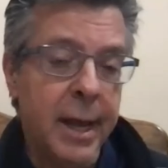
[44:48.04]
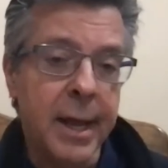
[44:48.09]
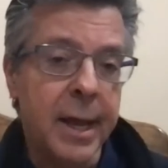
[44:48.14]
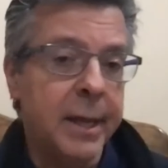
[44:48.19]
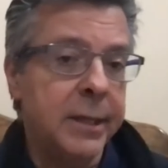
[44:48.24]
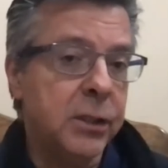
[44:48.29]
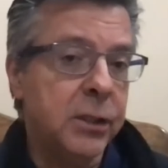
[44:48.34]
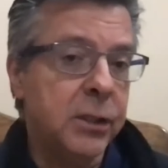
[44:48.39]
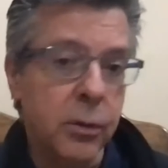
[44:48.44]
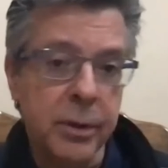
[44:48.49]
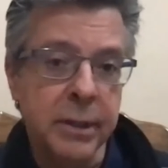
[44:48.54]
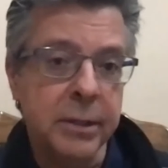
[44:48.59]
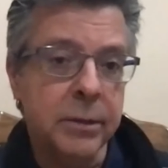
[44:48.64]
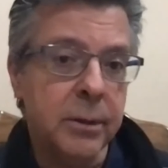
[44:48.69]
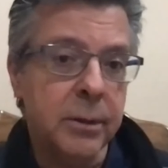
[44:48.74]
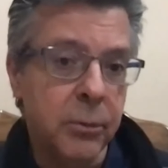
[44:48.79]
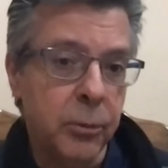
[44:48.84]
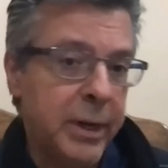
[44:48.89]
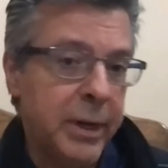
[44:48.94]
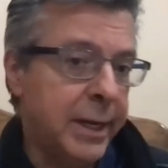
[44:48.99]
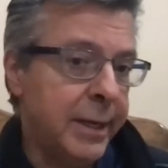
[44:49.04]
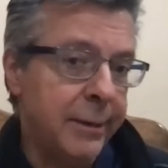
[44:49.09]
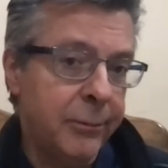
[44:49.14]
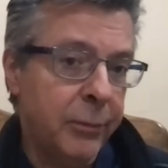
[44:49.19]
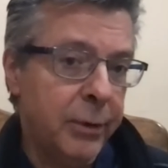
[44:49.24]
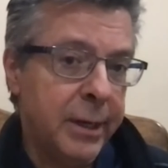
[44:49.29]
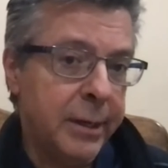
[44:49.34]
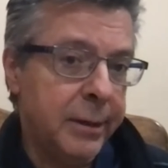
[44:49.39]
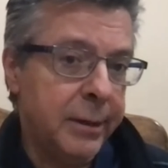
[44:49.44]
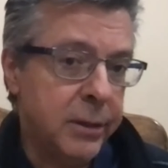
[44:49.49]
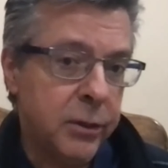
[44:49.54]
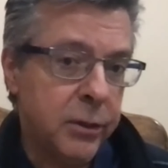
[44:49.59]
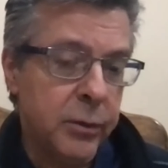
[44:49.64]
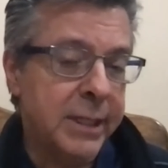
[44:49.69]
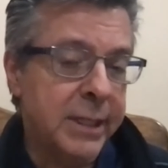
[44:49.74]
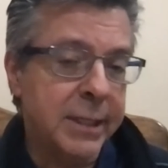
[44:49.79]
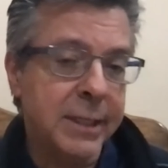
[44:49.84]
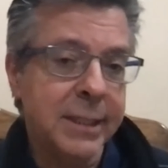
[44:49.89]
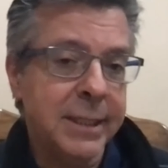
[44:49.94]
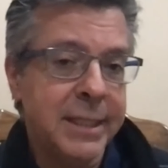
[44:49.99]
Uh, so that we we do
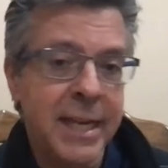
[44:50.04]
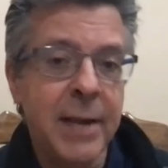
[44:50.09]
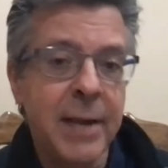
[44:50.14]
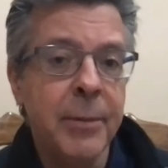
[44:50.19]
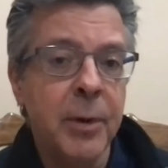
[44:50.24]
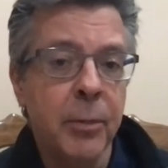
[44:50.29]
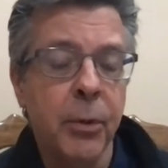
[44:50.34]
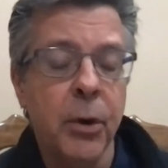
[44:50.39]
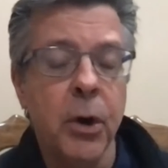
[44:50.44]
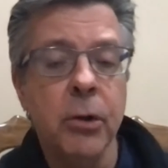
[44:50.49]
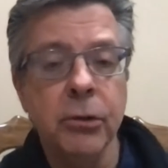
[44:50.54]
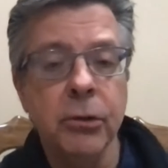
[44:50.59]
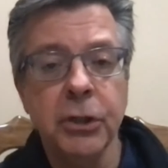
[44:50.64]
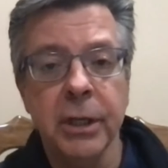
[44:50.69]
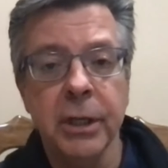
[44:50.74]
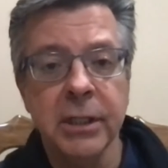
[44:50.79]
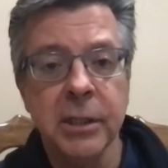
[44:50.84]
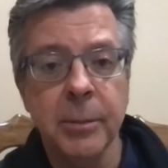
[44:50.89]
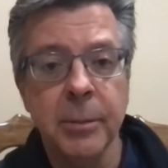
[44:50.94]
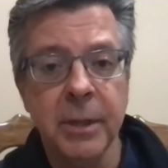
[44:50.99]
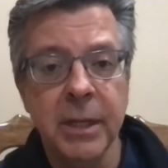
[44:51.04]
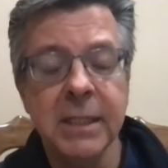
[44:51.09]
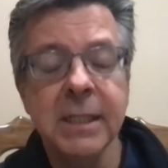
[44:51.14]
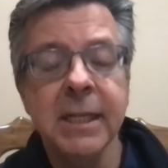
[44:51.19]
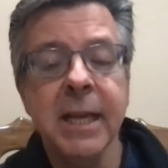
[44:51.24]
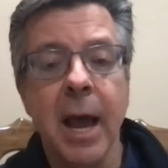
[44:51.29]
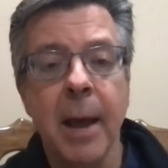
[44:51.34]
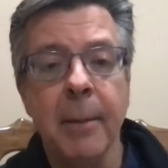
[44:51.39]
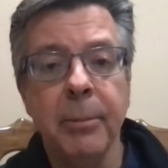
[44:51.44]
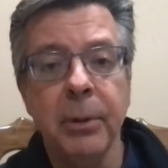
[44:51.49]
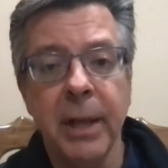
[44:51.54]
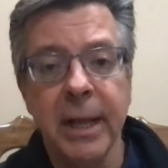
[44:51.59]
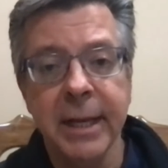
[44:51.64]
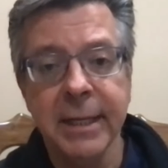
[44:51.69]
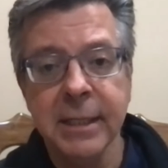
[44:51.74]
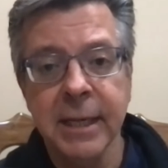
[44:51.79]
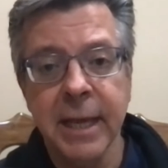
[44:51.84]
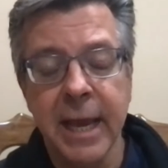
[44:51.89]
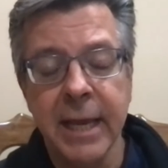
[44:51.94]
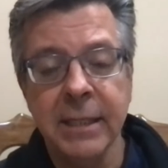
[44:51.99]
this team approach on some of these
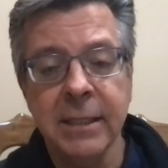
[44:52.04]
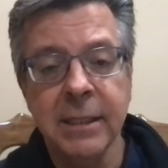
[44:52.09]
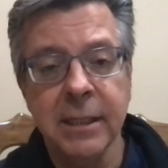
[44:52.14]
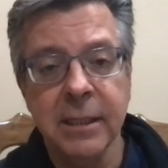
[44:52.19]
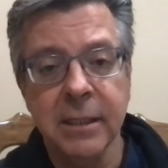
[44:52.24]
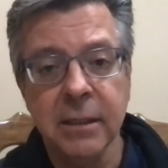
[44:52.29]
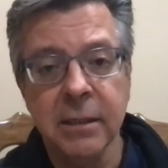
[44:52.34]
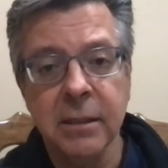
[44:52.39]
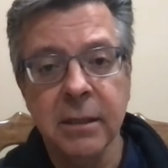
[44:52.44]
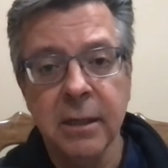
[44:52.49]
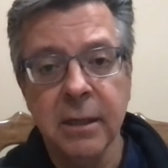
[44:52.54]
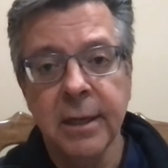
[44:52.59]
complex cases.